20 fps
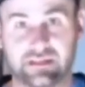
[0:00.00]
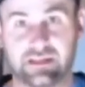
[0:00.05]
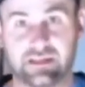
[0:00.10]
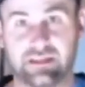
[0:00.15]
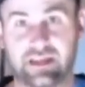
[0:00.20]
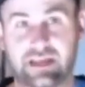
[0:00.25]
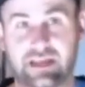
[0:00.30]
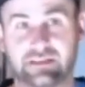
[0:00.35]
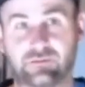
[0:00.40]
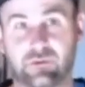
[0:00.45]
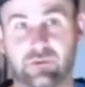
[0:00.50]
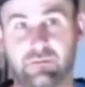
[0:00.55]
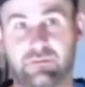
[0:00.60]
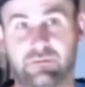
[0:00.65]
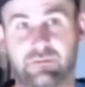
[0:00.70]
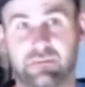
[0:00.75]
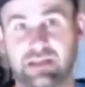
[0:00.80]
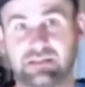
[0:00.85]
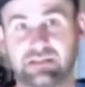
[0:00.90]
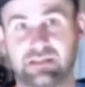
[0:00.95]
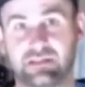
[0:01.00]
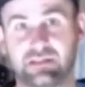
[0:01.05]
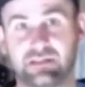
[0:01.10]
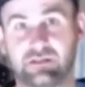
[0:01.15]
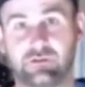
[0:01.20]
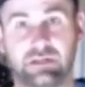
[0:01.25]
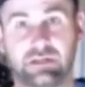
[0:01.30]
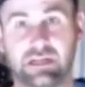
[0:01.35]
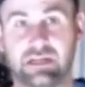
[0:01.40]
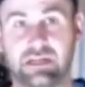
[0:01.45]
And that's what makes it
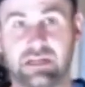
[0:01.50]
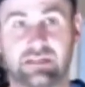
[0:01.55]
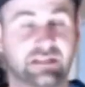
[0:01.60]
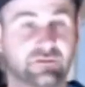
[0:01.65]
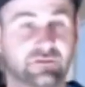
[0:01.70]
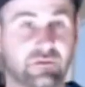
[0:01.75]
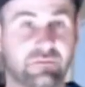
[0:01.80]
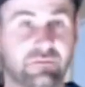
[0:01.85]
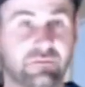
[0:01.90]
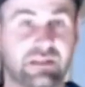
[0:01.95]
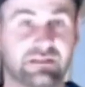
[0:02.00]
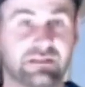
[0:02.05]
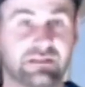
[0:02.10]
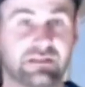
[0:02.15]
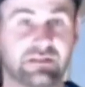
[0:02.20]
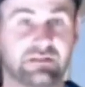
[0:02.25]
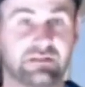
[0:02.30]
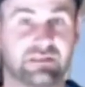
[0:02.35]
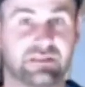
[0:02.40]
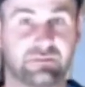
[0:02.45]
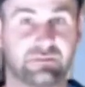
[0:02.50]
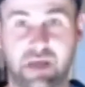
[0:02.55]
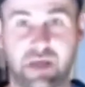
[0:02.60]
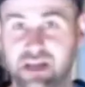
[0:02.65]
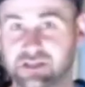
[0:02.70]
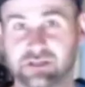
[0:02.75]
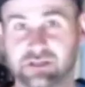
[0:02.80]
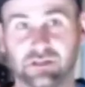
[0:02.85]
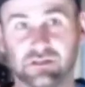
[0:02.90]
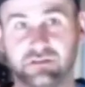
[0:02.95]
unique. That's what makes it
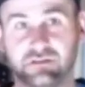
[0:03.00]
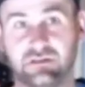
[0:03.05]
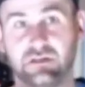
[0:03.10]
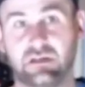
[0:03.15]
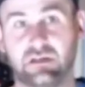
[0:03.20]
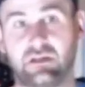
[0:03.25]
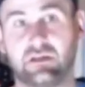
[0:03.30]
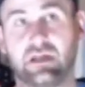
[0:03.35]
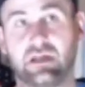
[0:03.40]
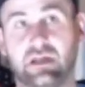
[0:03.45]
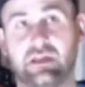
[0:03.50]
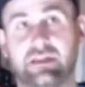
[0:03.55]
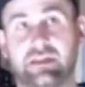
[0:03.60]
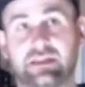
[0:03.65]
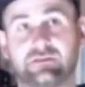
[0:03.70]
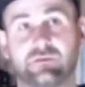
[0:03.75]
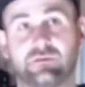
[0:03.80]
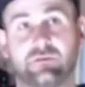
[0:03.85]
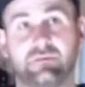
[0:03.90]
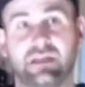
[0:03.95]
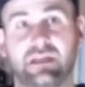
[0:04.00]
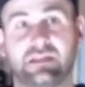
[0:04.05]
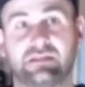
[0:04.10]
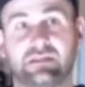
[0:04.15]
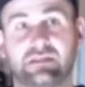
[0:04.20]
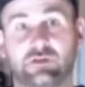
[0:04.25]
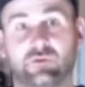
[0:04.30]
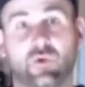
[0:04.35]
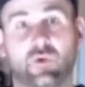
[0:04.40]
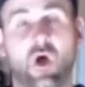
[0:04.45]
special. And that's what makes
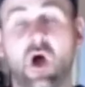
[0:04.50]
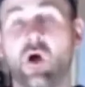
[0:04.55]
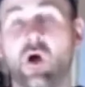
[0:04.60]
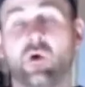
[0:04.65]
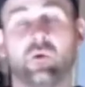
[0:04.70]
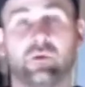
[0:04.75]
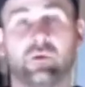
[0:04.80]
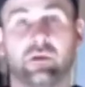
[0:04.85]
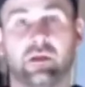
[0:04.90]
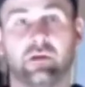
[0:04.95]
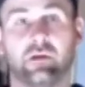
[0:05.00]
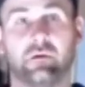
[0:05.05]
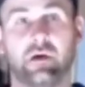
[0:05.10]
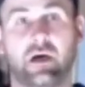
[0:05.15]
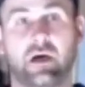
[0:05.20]
it your own.